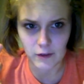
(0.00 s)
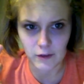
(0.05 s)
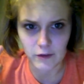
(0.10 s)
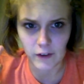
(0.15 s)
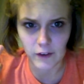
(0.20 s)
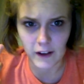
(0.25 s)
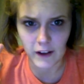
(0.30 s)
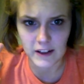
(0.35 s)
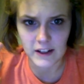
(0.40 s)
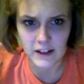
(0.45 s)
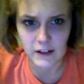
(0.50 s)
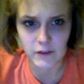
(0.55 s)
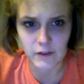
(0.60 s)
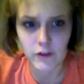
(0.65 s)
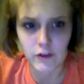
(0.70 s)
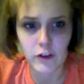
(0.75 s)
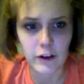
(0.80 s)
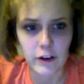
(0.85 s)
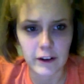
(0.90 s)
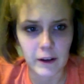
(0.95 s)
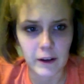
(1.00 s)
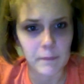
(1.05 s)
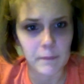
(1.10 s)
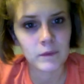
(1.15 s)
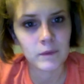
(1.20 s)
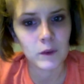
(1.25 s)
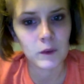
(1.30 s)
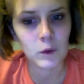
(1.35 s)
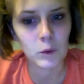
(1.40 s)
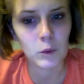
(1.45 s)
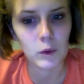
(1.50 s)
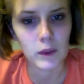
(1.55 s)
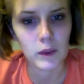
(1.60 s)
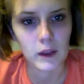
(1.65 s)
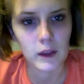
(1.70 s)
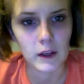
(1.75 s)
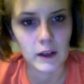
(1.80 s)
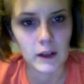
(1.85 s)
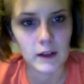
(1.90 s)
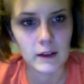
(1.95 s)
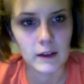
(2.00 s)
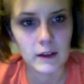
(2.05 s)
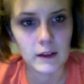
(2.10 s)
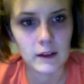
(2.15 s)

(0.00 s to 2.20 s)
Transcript: finding freedom within